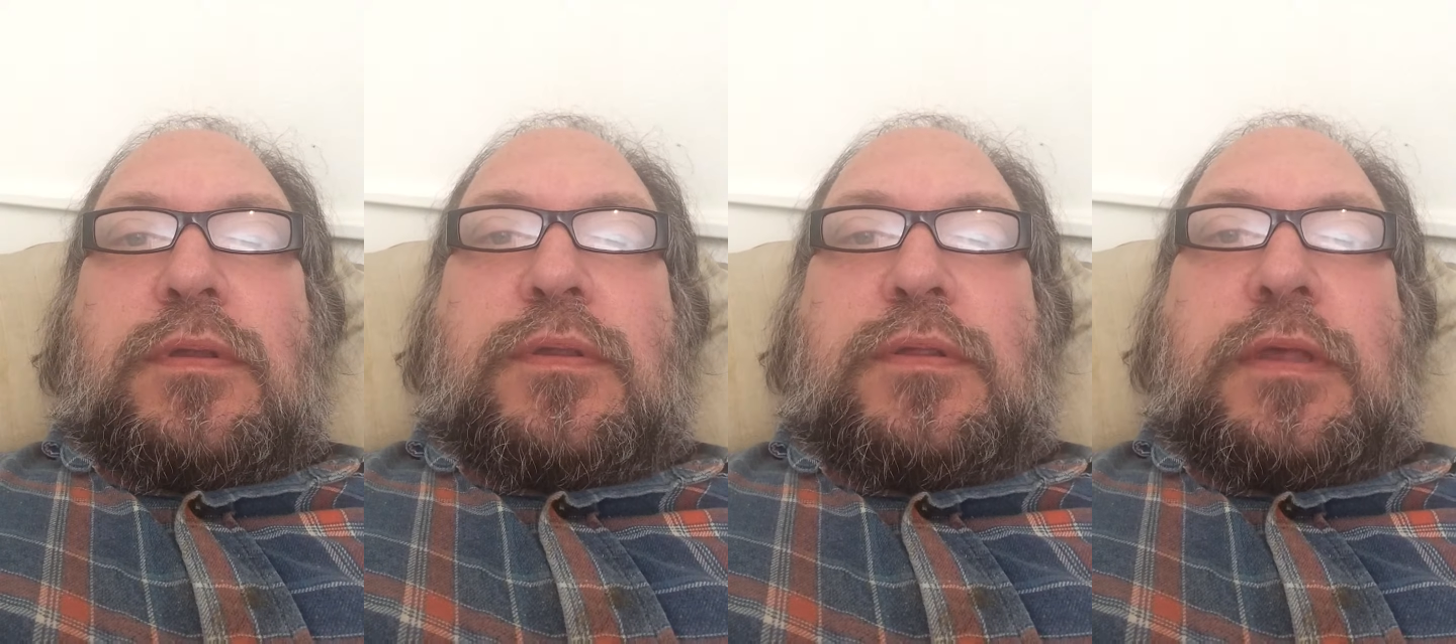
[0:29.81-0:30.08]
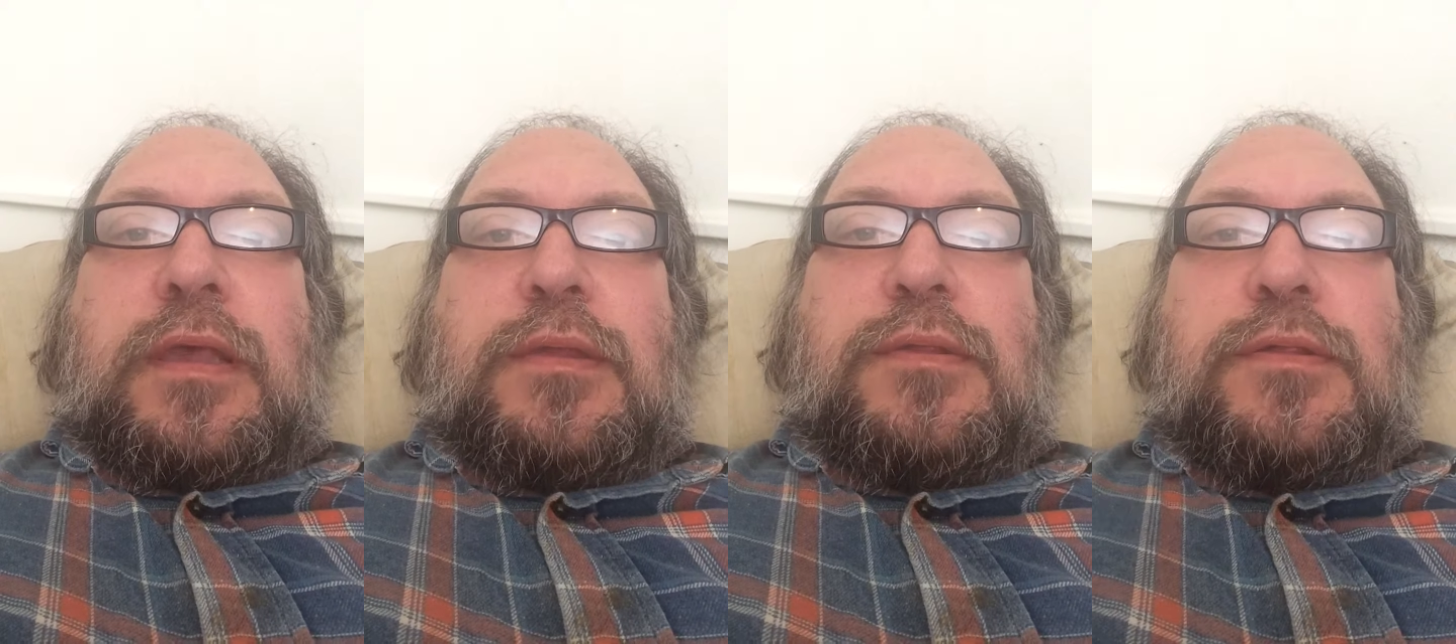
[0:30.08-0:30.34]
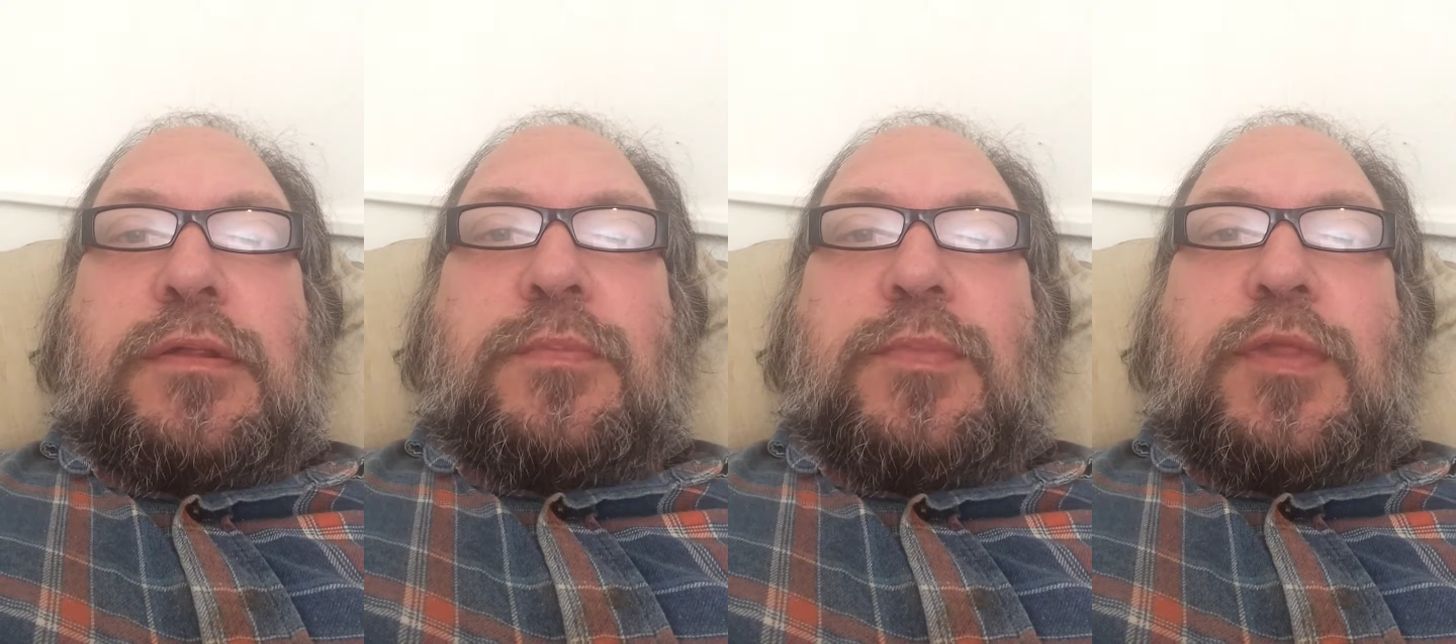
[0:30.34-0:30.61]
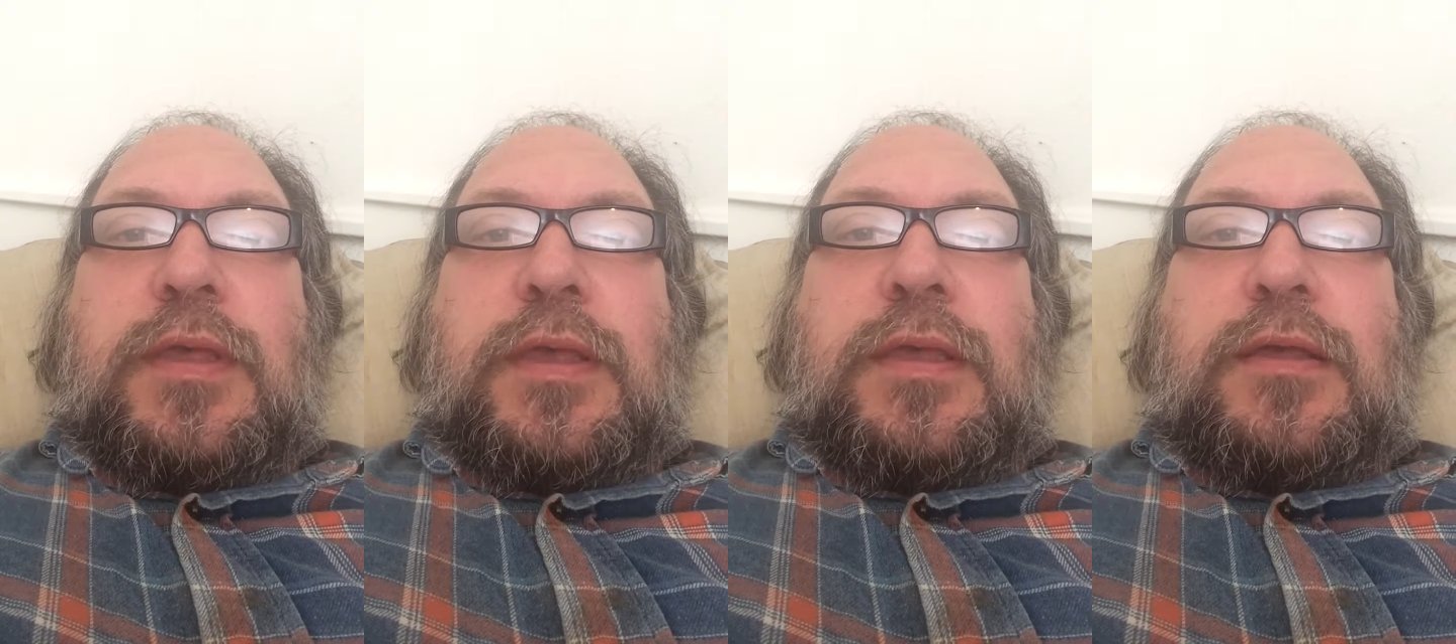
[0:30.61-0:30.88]
say
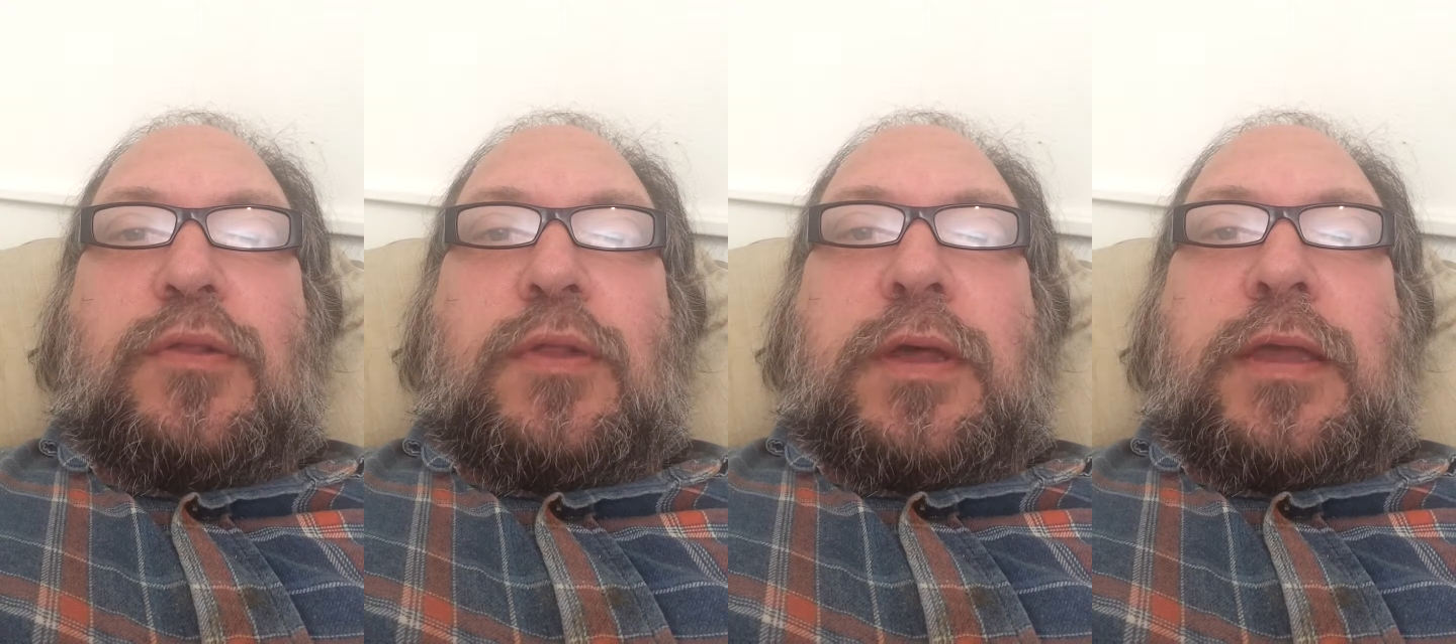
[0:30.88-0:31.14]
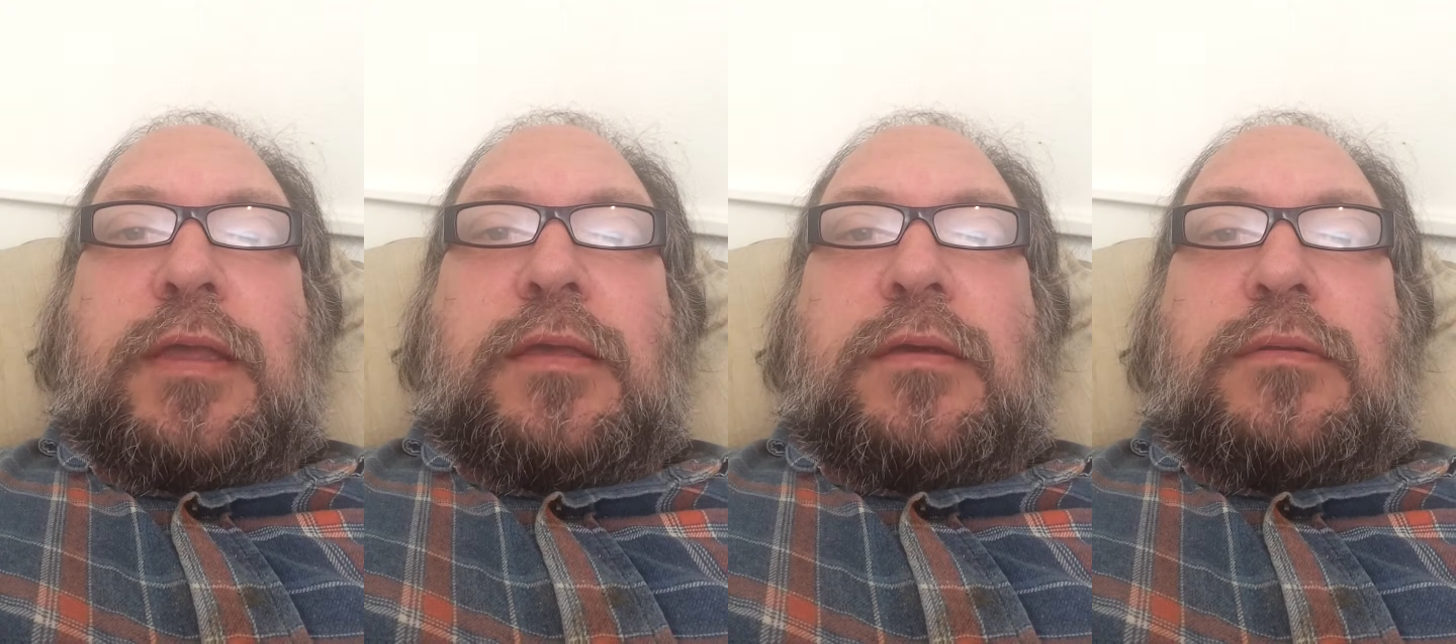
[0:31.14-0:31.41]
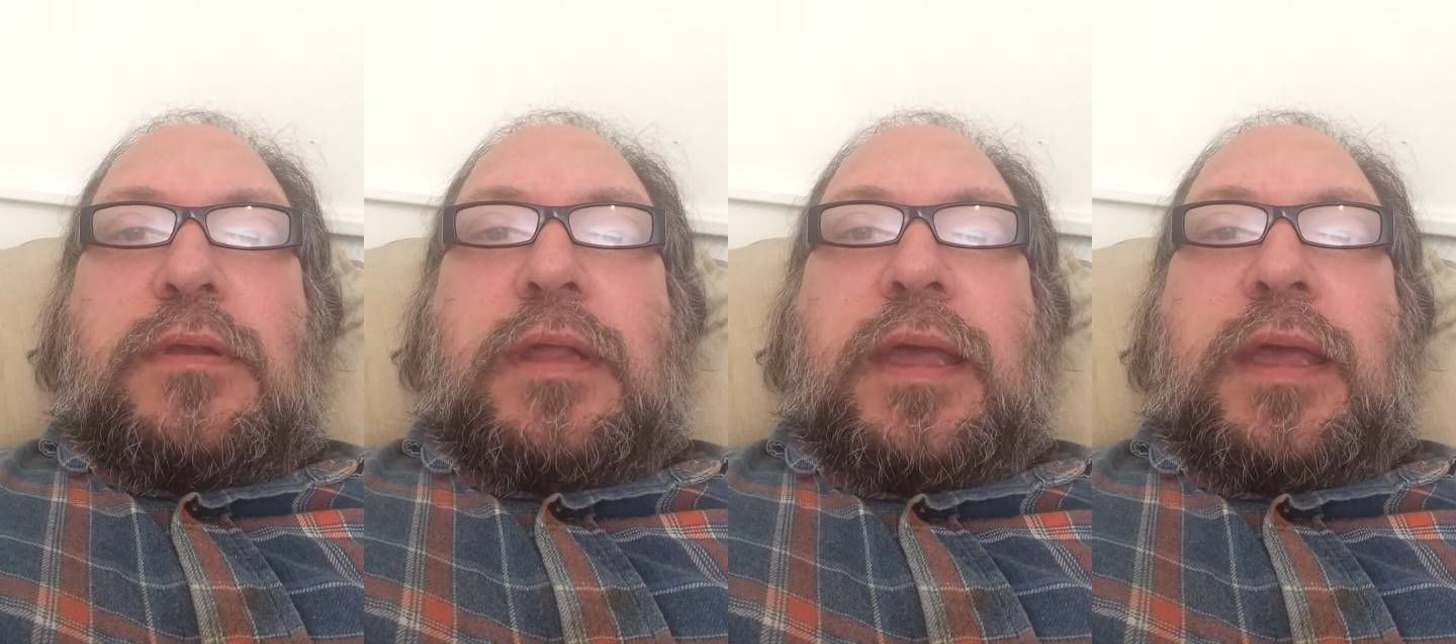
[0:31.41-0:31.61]
something like